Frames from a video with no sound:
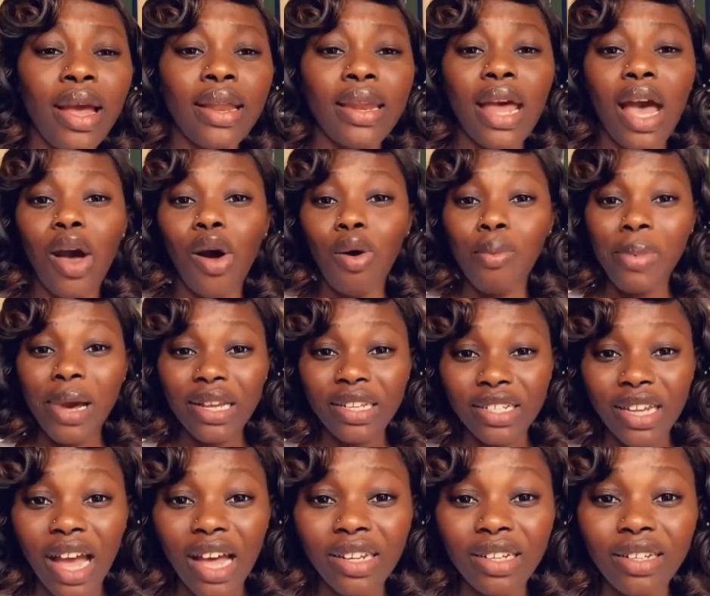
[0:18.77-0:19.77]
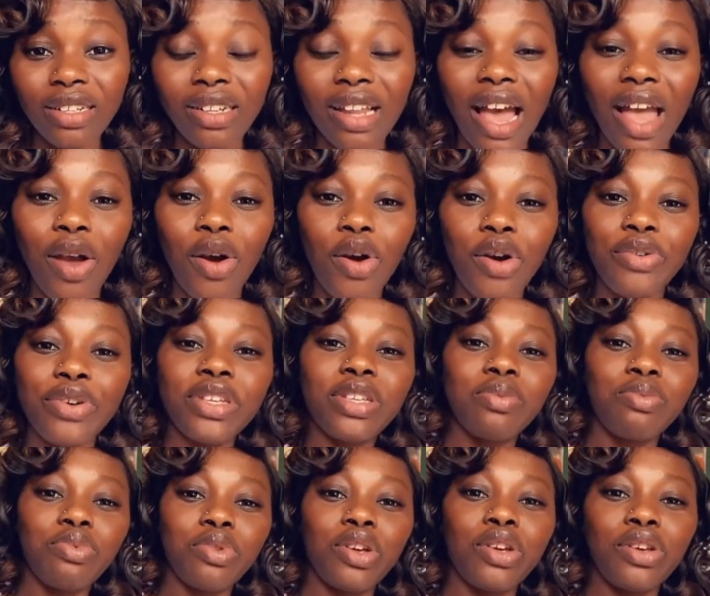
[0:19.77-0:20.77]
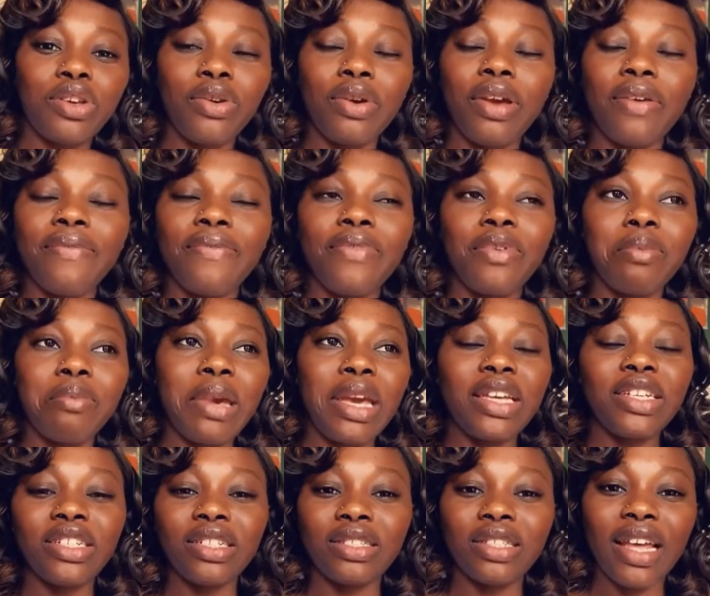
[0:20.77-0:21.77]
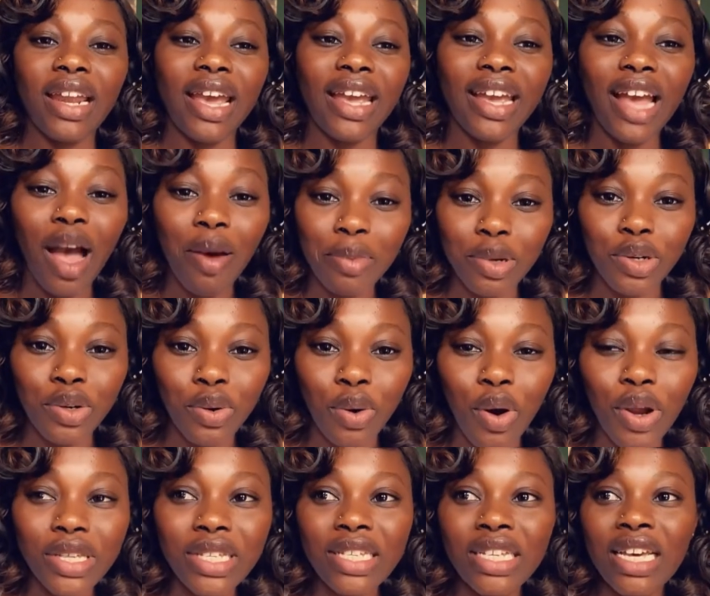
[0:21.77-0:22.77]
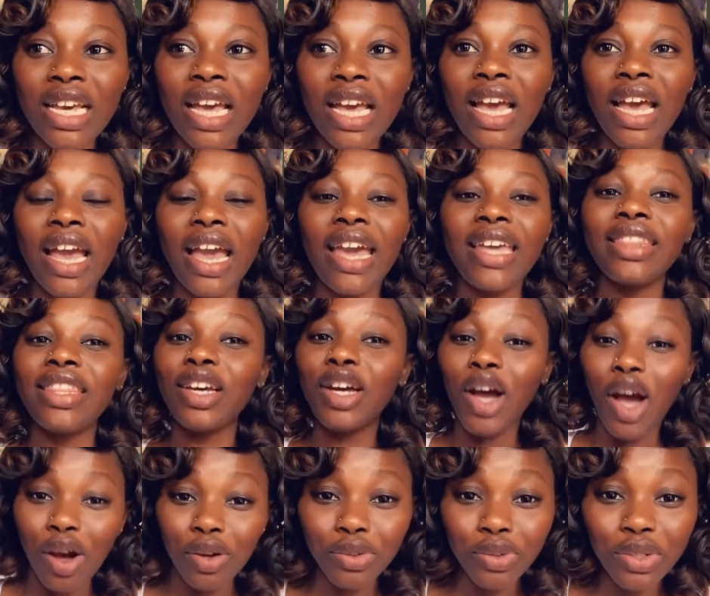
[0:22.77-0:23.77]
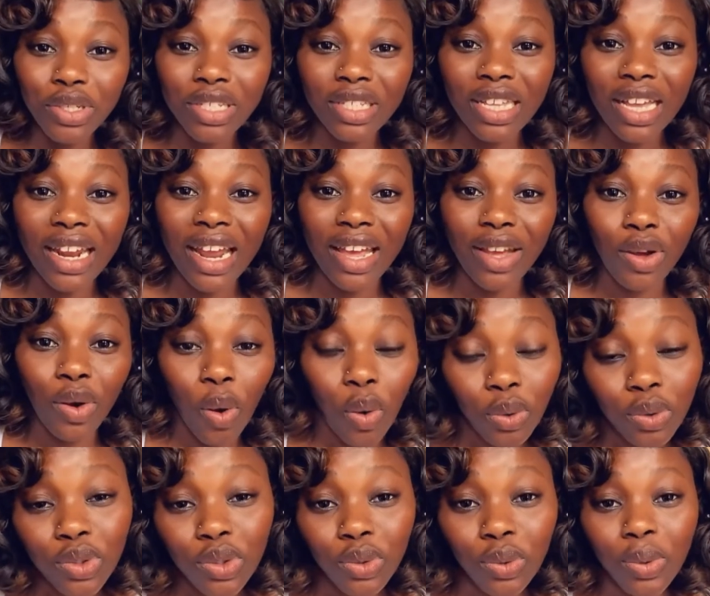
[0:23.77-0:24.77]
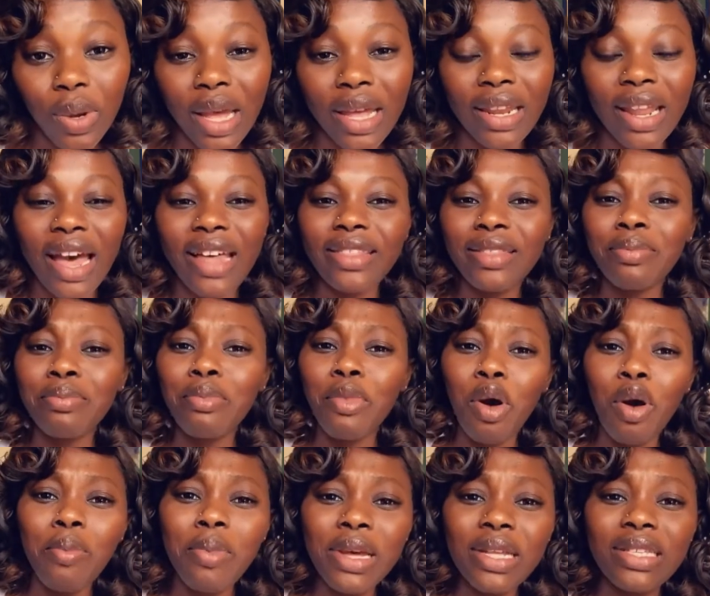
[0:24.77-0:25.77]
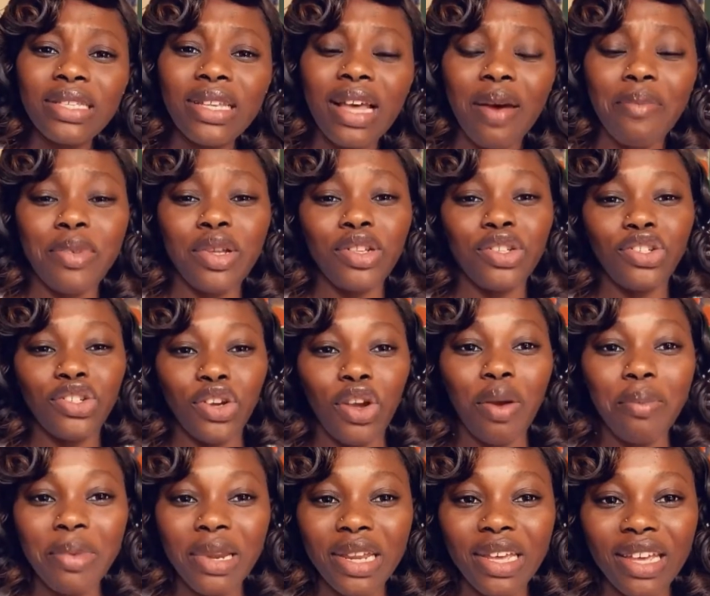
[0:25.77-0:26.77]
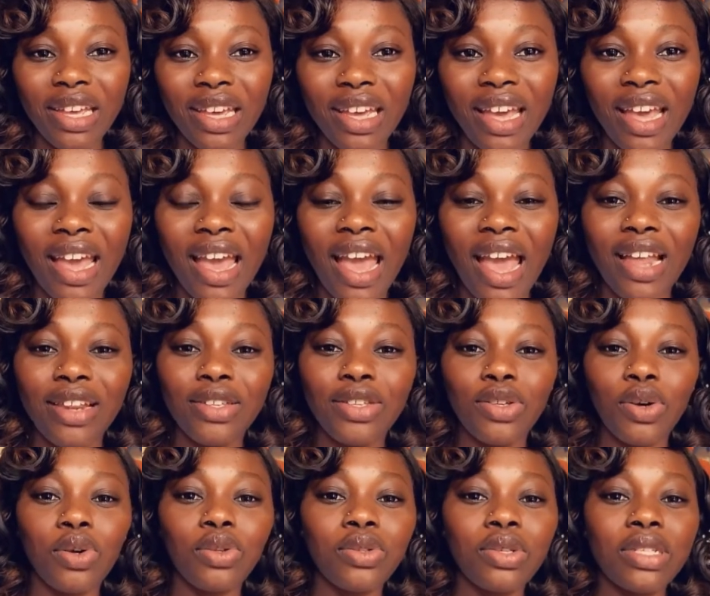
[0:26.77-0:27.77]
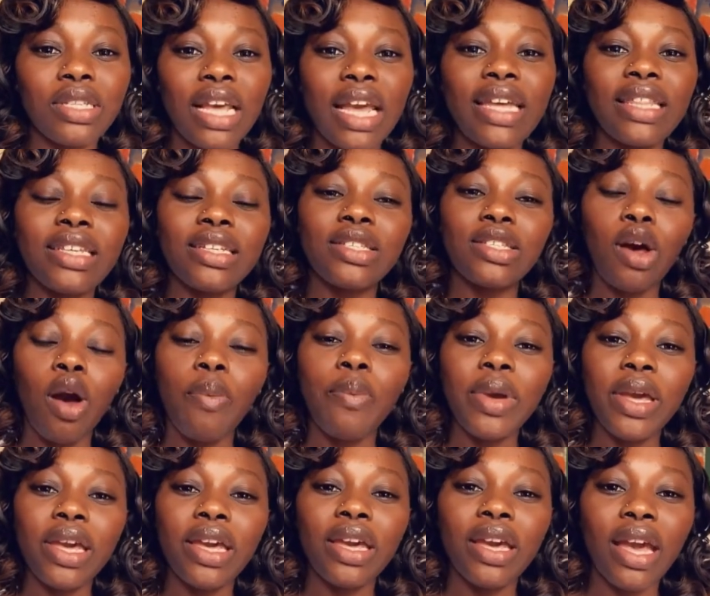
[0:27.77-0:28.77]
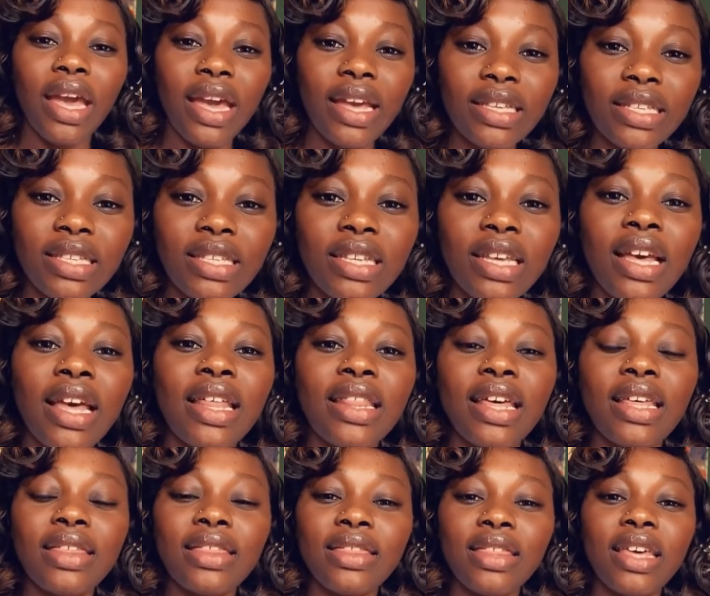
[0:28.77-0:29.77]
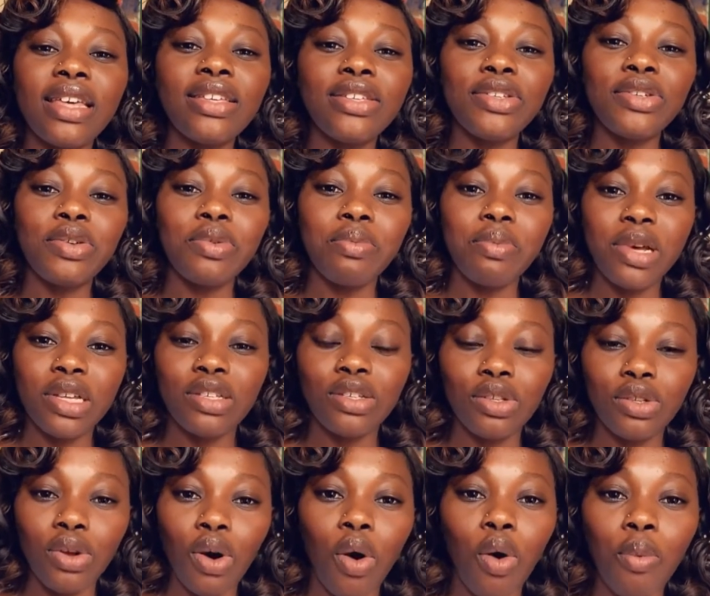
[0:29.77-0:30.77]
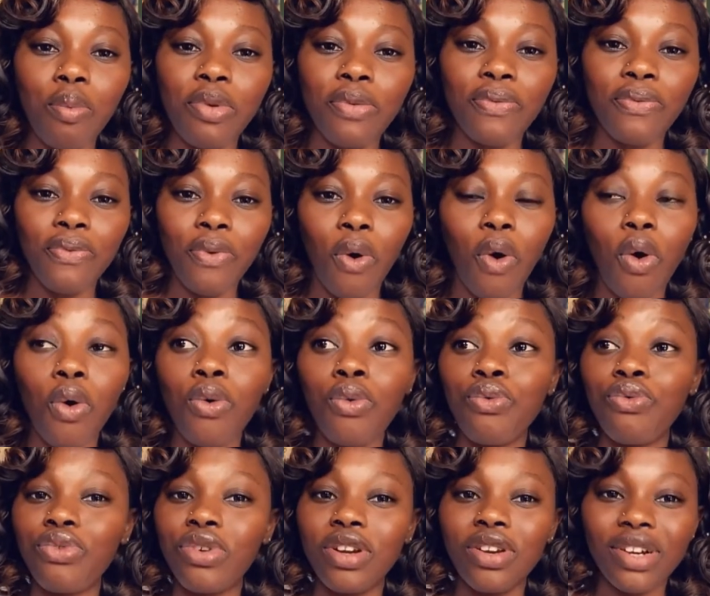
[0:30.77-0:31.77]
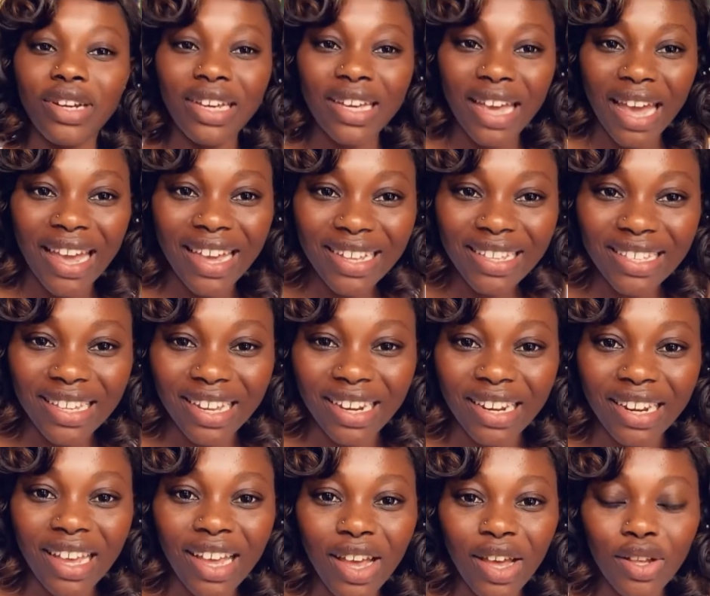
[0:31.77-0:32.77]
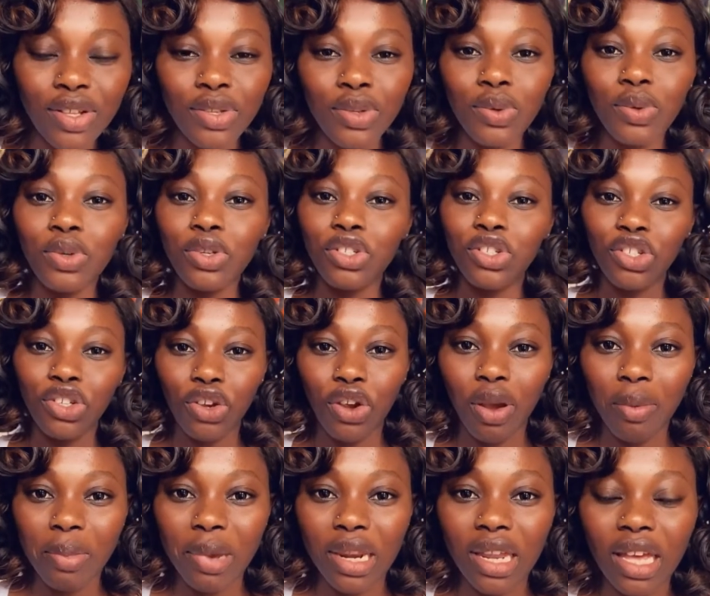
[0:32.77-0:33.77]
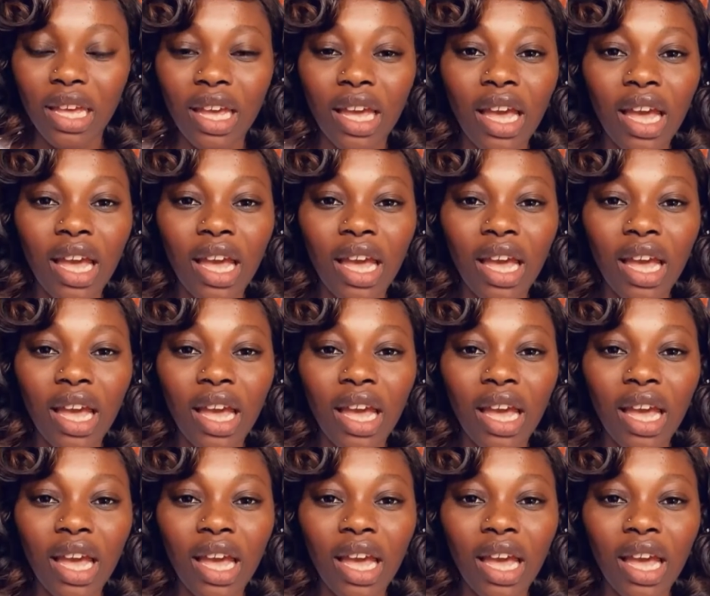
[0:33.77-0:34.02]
Now on my channel, I always bring you information that I come across in the countries that I go to, and at the moment I'm in Germany. And so today the topic is the things you must know before relocating to Germany,